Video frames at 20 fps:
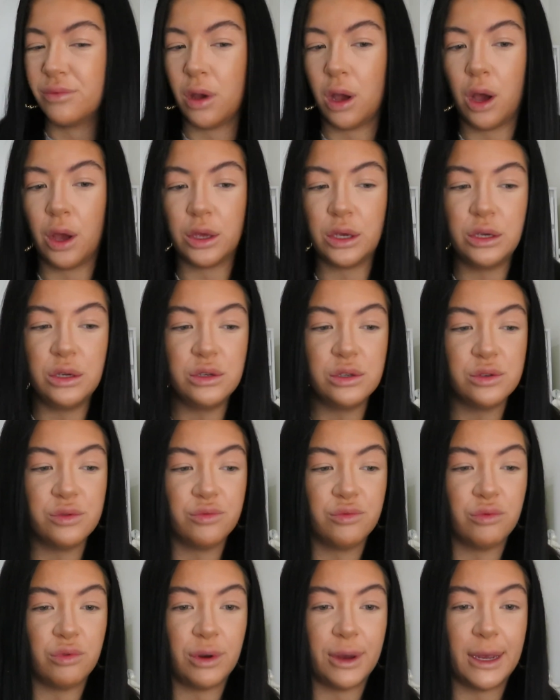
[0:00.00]
I use a
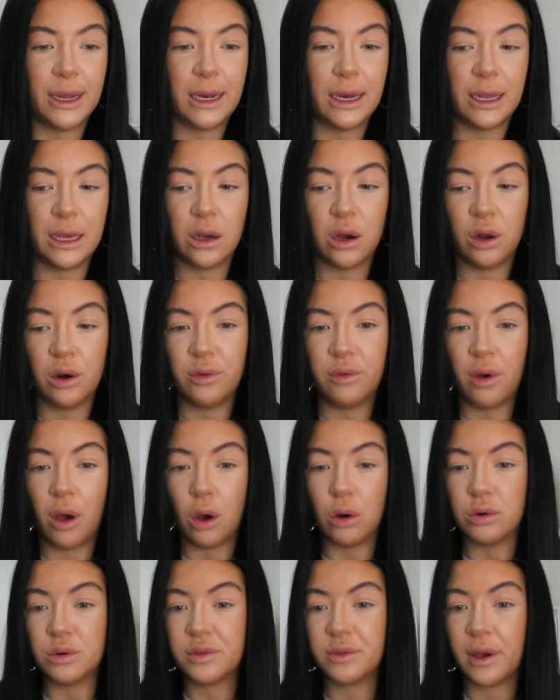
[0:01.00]
really kind of
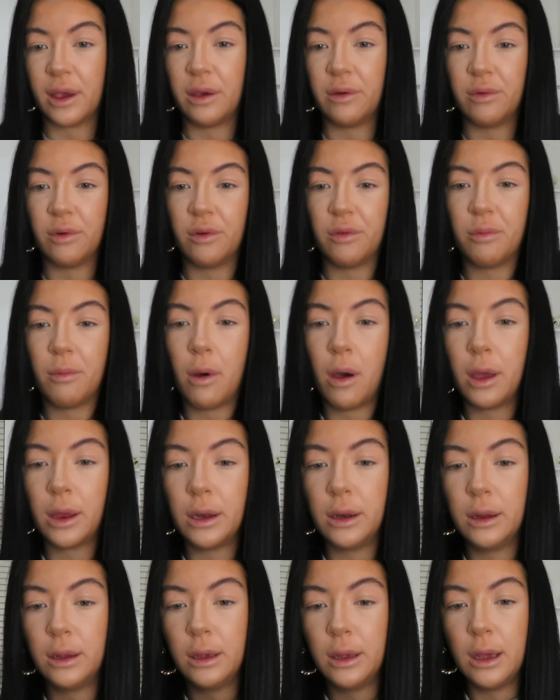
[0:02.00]
old favourite of
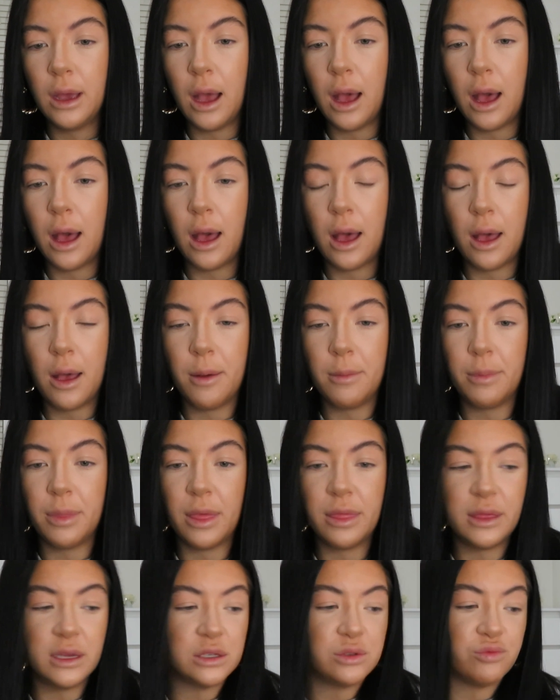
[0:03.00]
mine,
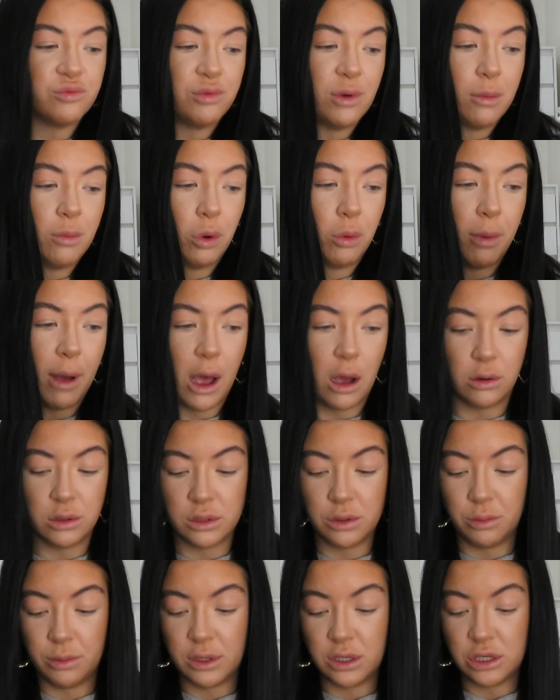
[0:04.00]
this Rimmel
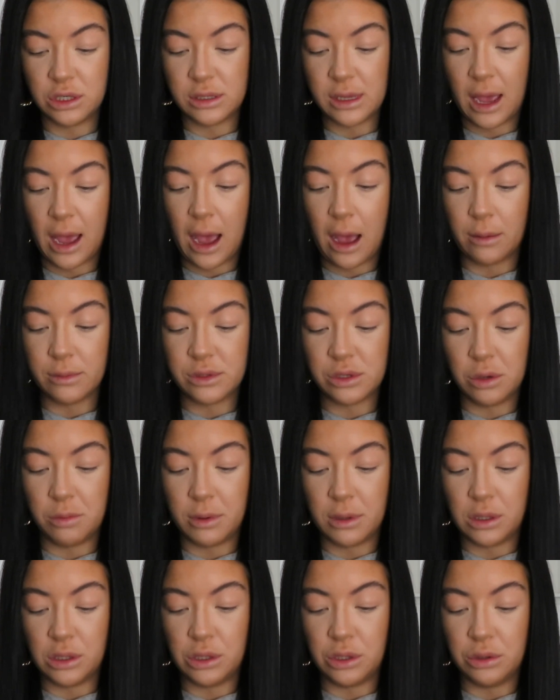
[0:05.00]
powder, which has
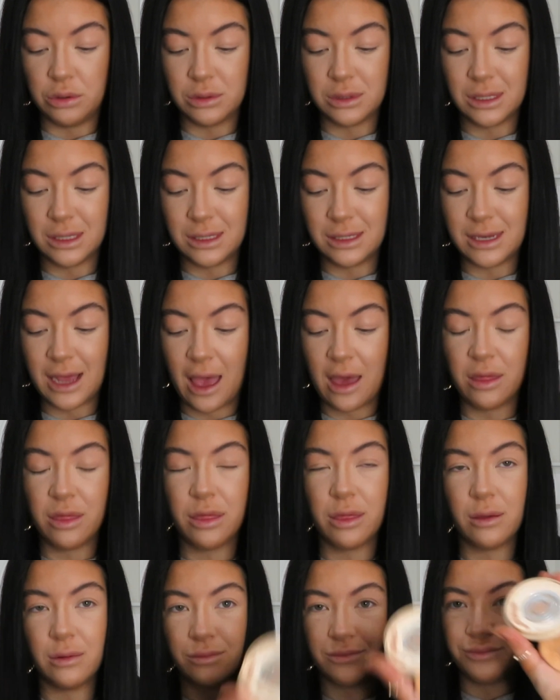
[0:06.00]
absolutely been used to
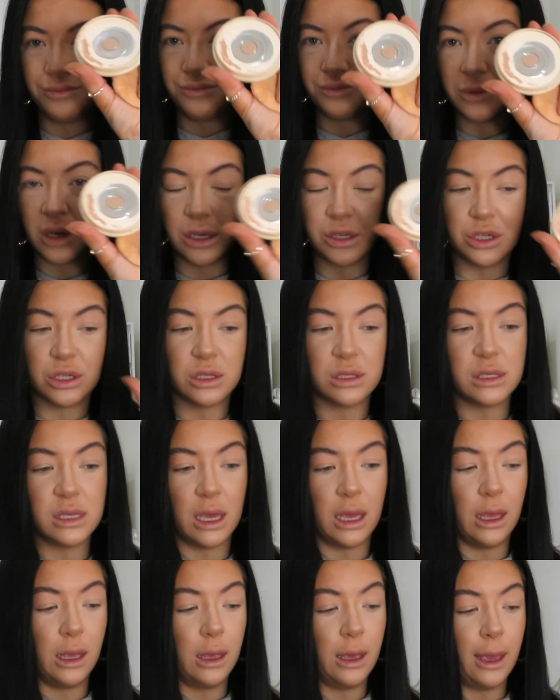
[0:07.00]
death. As you can
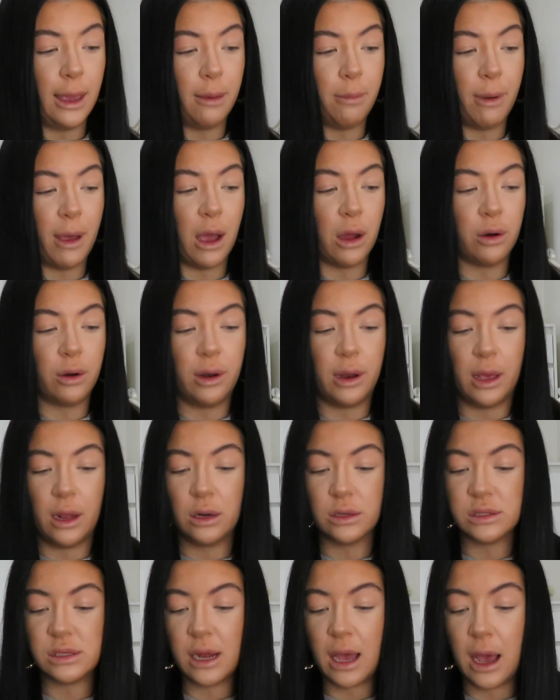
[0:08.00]
see, hit pound on it,
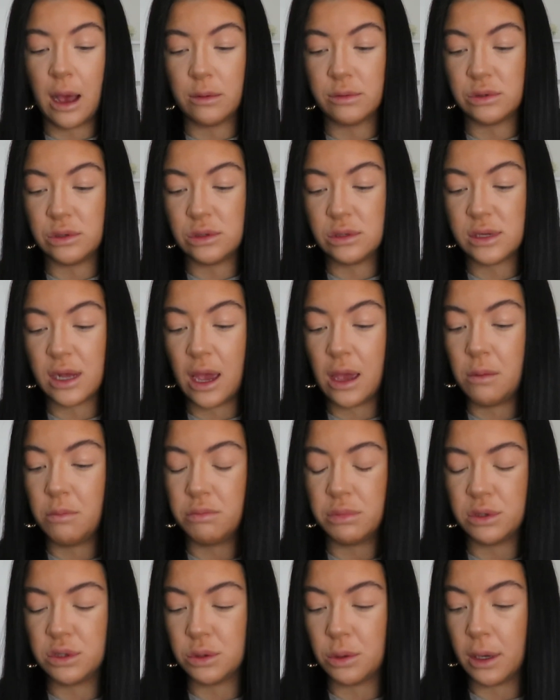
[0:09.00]
does an absolute state,
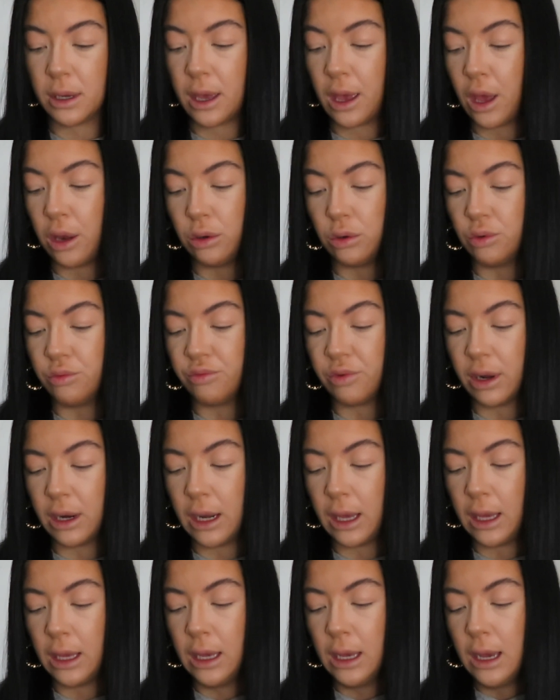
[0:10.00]
but dry care, not
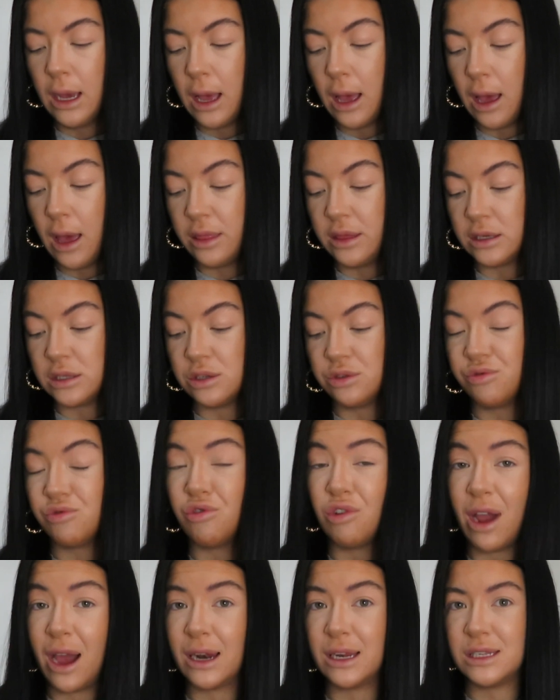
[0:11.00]
really. This is
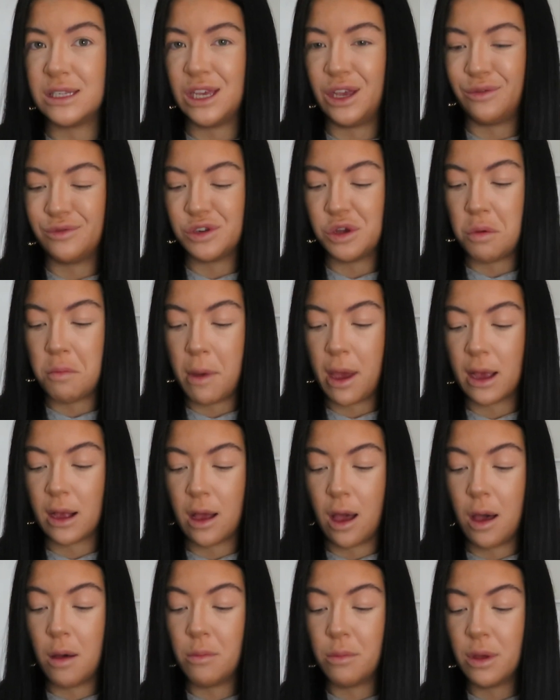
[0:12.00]
reality of doing
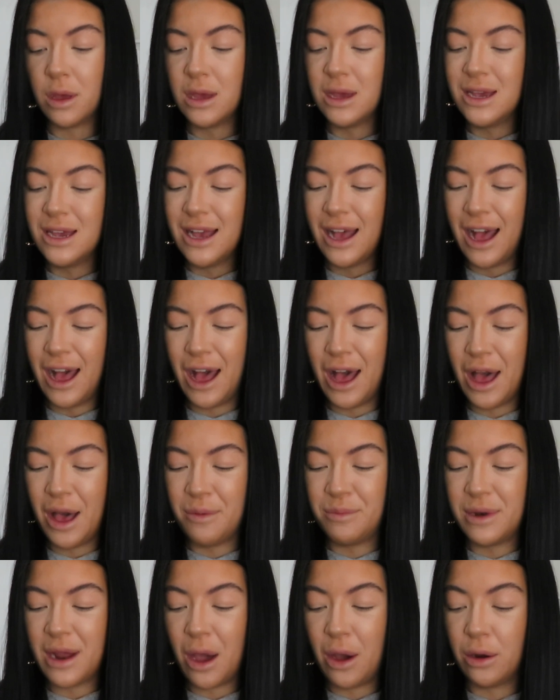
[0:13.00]
makeup.
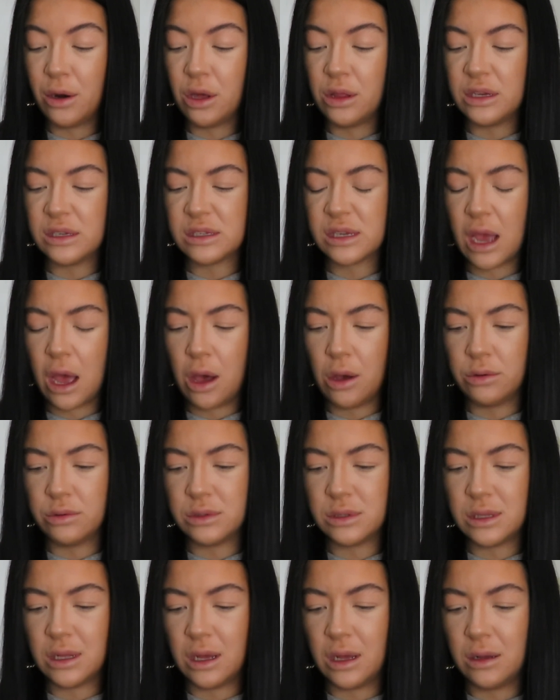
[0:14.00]
Now I know there's
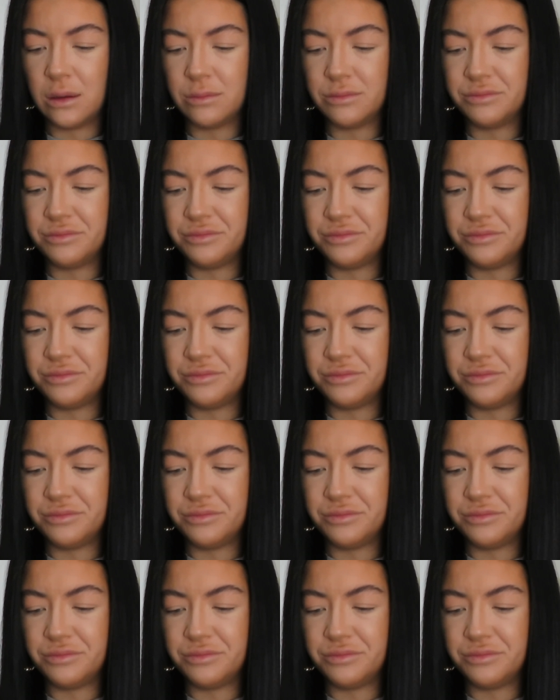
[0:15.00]
girls that,